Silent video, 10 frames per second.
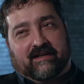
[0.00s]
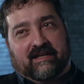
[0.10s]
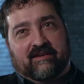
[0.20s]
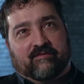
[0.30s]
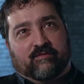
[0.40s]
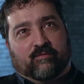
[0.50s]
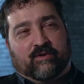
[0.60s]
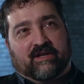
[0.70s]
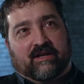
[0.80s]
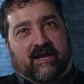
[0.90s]
Even
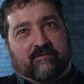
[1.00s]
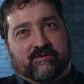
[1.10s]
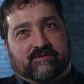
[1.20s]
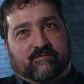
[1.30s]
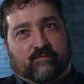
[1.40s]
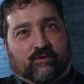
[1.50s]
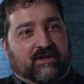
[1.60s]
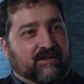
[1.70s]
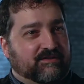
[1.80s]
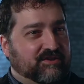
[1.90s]
when I was
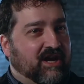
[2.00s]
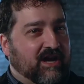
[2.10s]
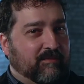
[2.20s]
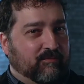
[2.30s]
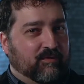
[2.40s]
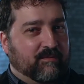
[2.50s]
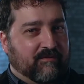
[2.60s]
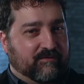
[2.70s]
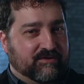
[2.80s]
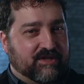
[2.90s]
working a job, one of my
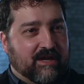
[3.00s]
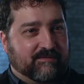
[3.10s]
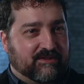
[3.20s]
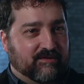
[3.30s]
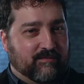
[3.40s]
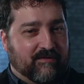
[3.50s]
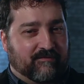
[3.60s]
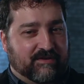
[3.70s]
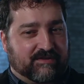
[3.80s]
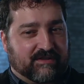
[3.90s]
first jobs here in
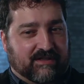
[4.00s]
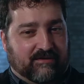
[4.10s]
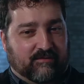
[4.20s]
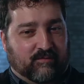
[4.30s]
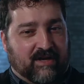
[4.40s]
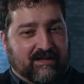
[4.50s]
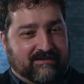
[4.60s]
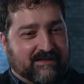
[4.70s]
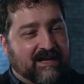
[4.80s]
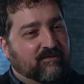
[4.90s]
Memphis, when I
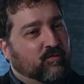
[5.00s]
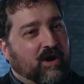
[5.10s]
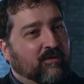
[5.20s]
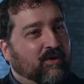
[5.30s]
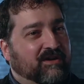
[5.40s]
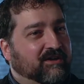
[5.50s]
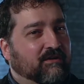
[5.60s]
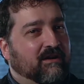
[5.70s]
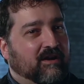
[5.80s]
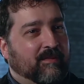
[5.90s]
decided I wanted to
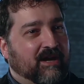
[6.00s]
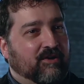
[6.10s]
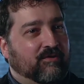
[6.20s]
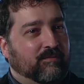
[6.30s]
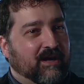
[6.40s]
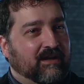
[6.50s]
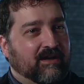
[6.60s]
go out on my own, my